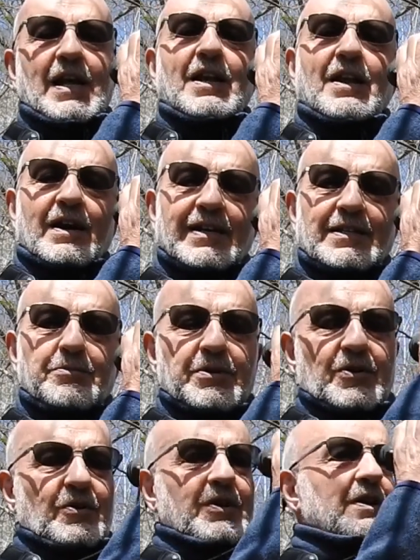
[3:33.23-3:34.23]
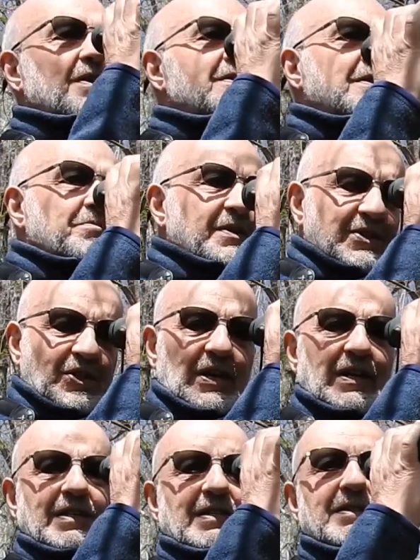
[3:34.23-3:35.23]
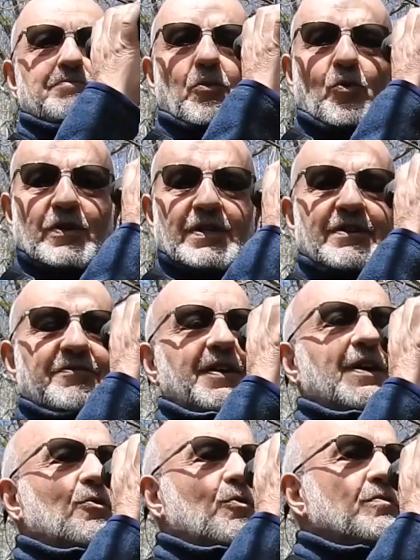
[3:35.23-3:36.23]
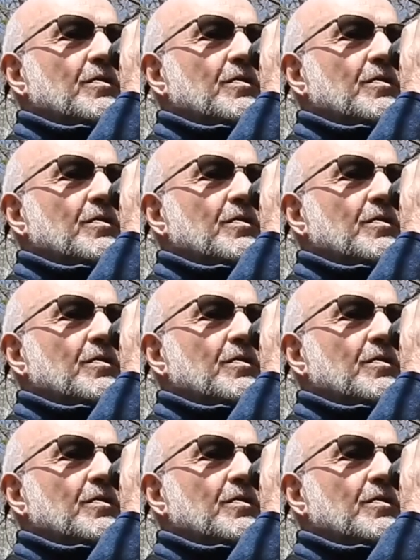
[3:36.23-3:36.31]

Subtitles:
Lighter binoculars are much more difficult